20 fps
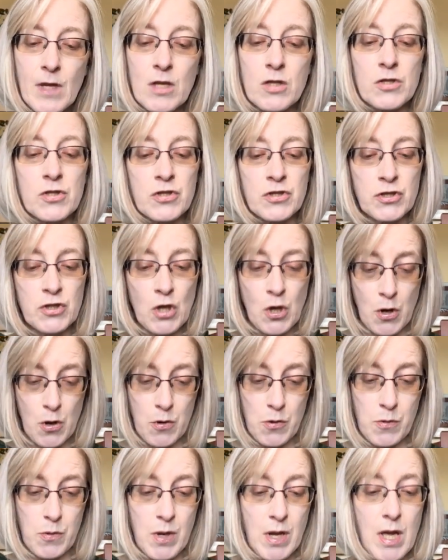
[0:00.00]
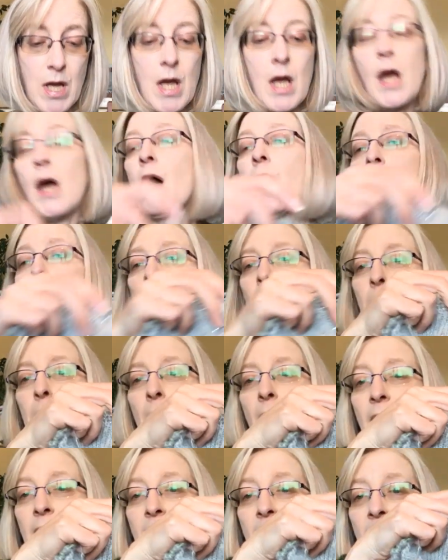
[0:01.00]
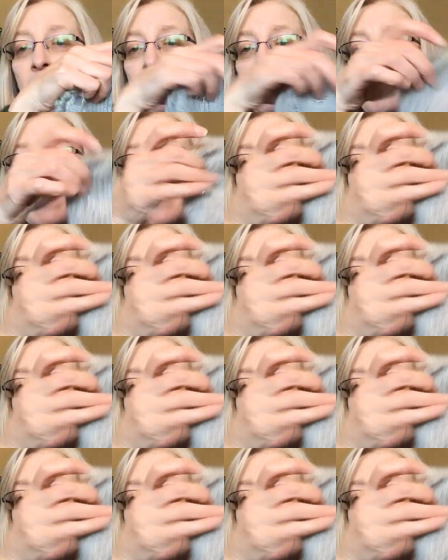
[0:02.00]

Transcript: So, I have